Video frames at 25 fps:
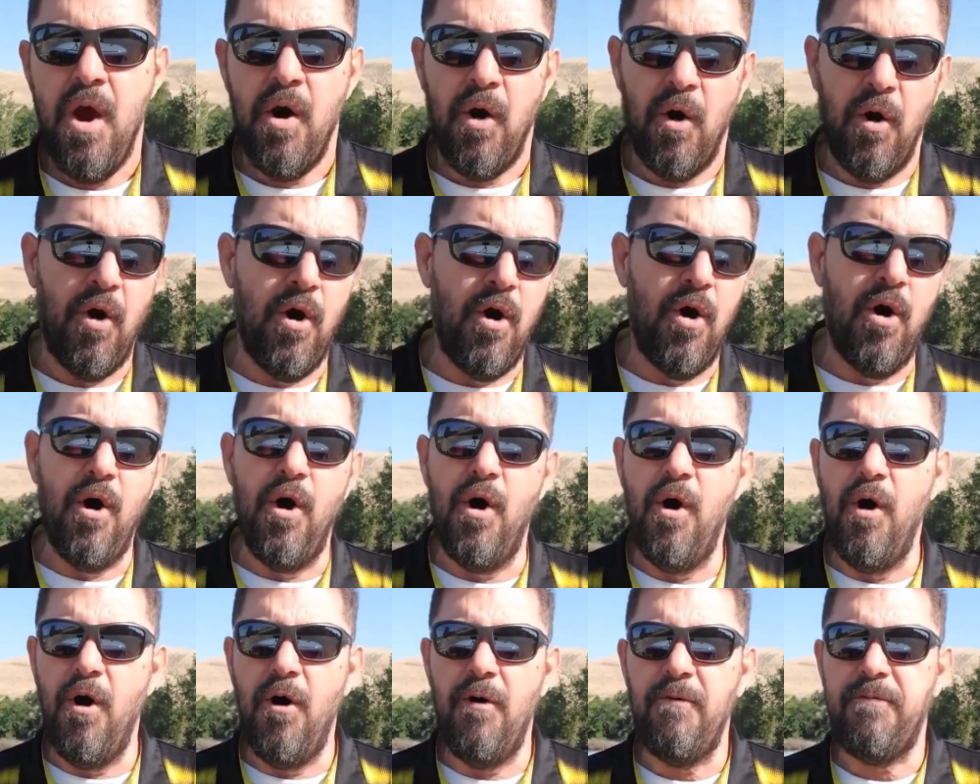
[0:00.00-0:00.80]

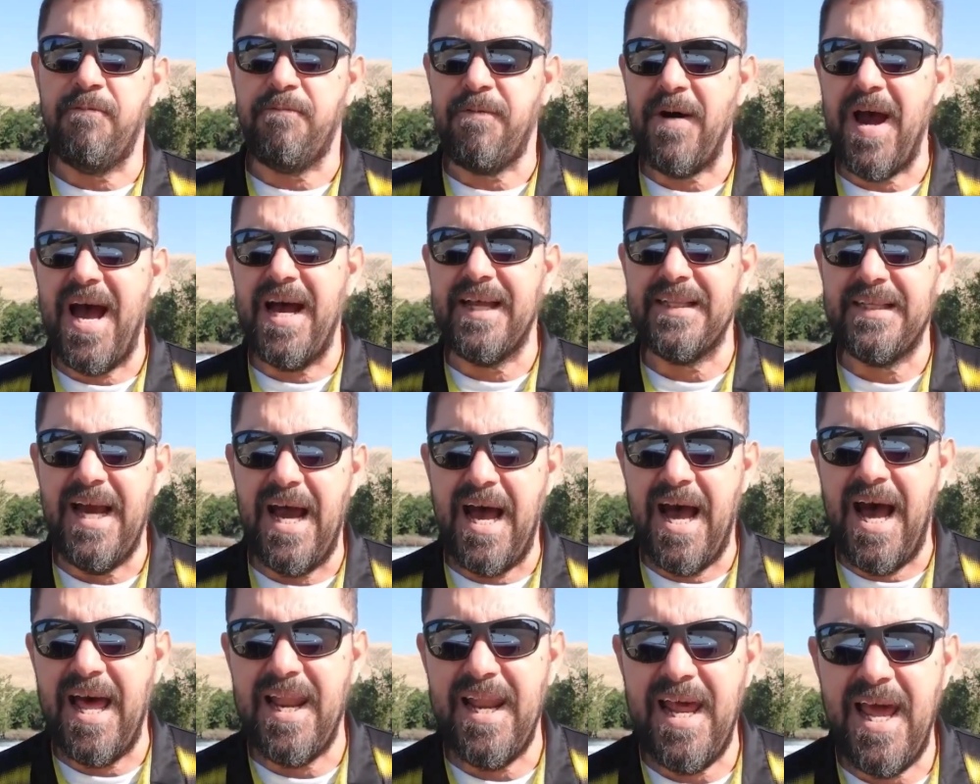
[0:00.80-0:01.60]
Oh, Father,
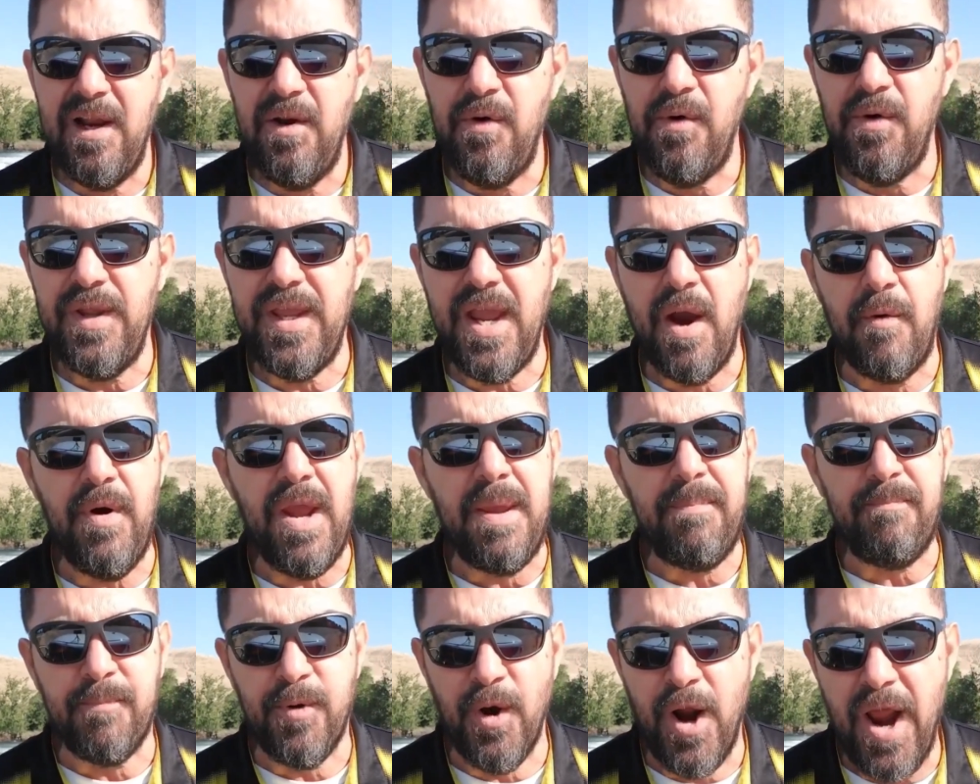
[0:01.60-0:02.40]
hallelujah.
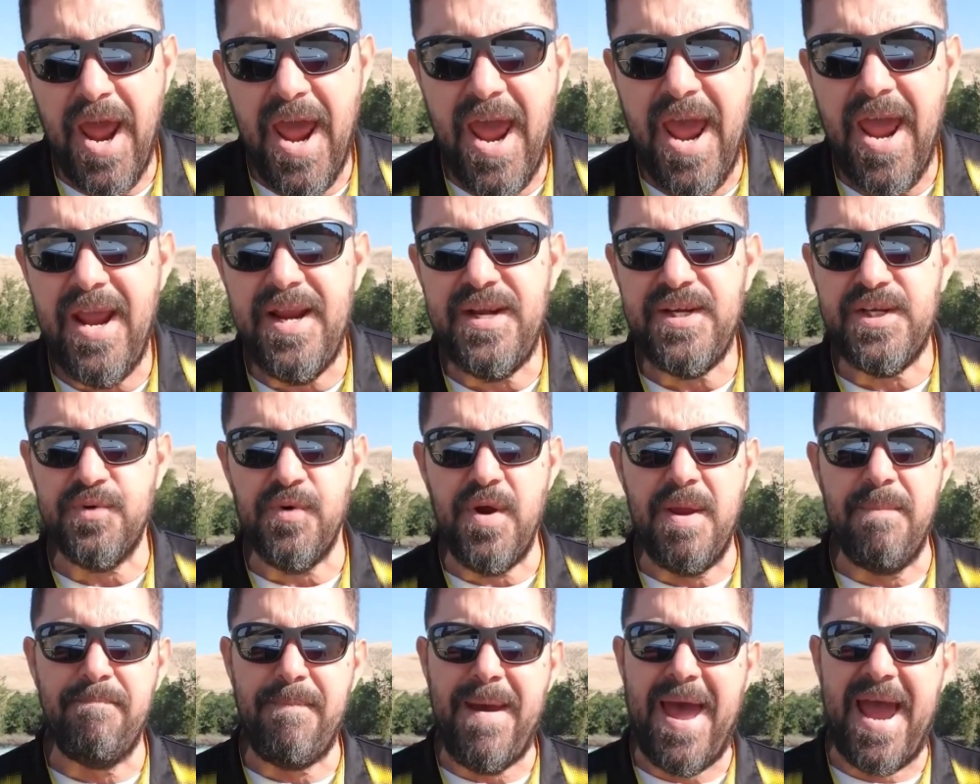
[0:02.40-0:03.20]
We praise,
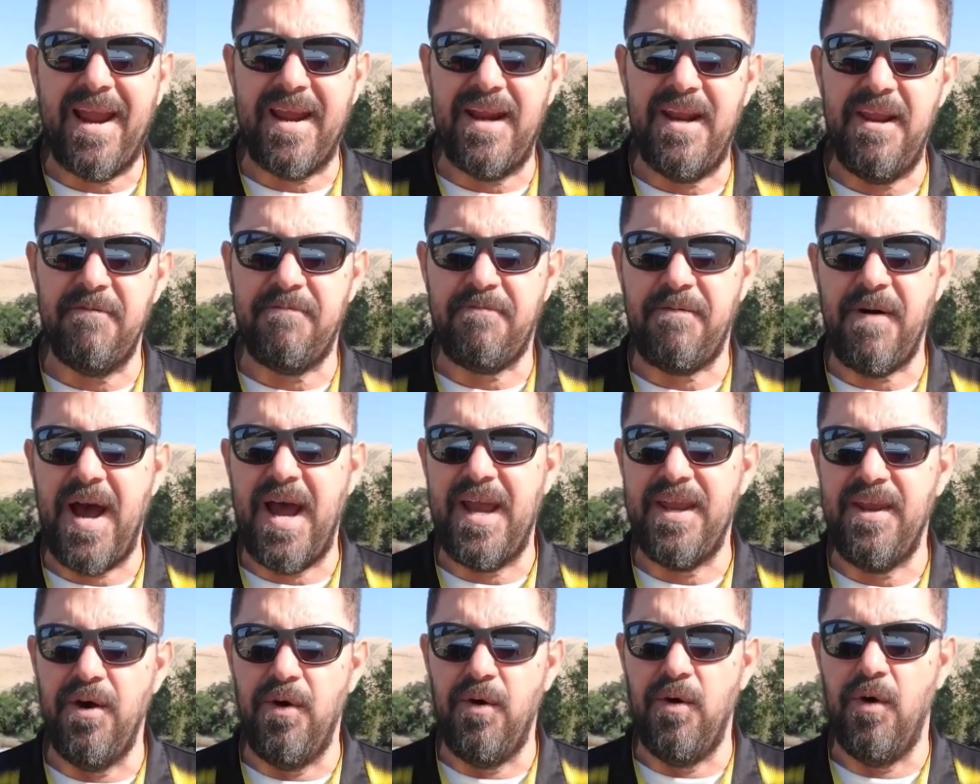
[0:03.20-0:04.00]
we magnify
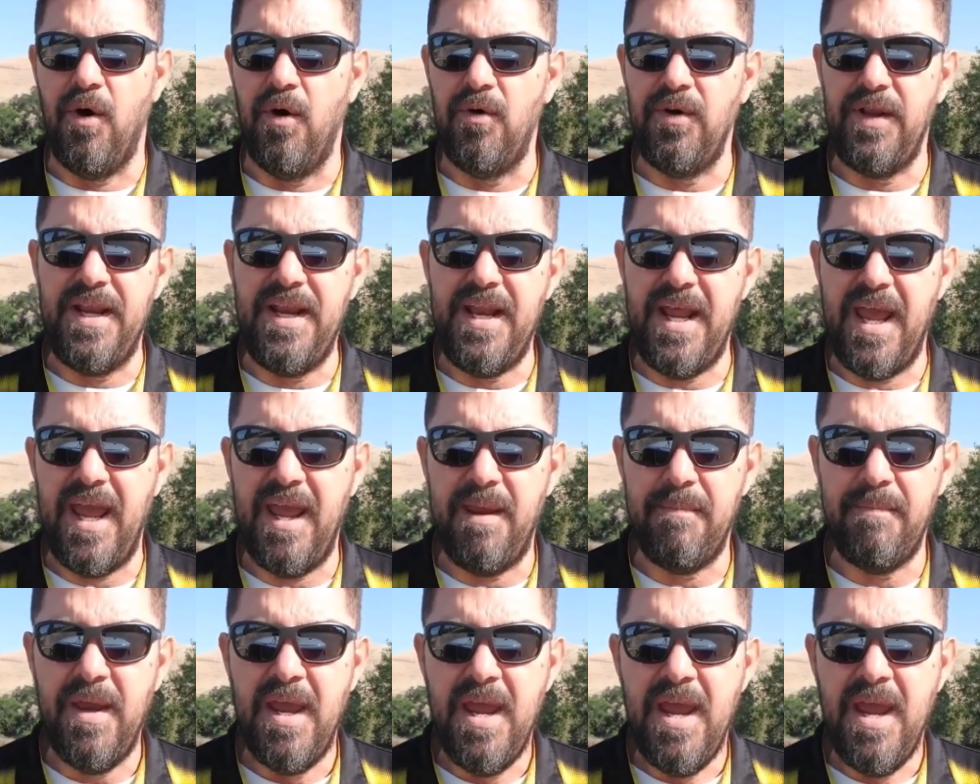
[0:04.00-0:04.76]
your holy name.